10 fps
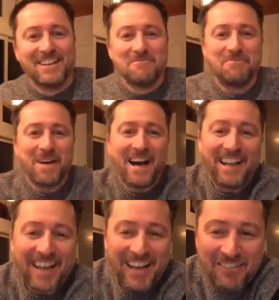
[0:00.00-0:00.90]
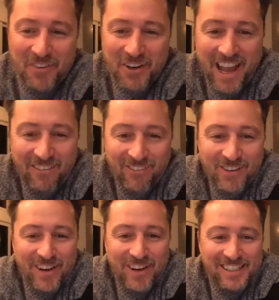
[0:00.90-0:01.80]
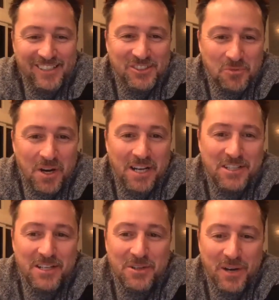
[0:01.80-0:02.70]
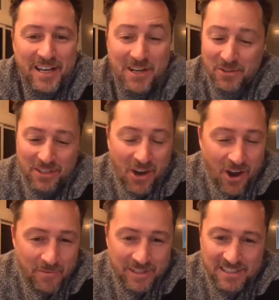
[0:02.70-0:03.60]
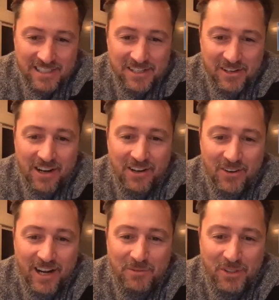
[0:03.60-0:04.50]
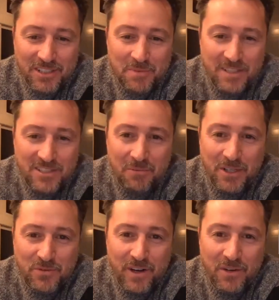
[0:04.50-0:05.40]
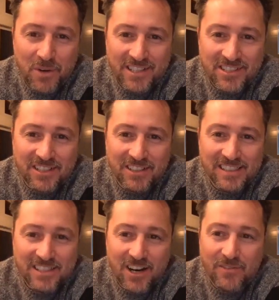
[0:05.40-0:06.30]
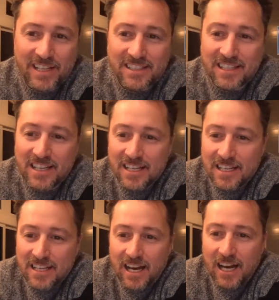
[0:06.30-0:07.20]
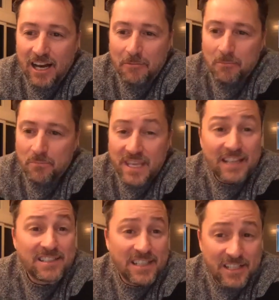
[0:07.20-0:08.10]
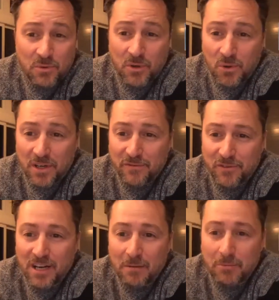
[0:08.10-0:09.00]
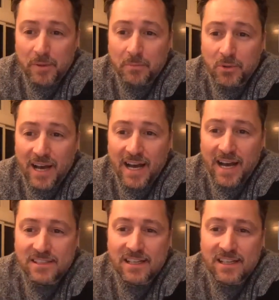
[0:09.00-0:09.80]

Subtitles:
But for everybody who is watching, who I know, the comments in here are incredible. It's been so much fun watching all these comments. Yes, it is recorded for a couple of people who asked,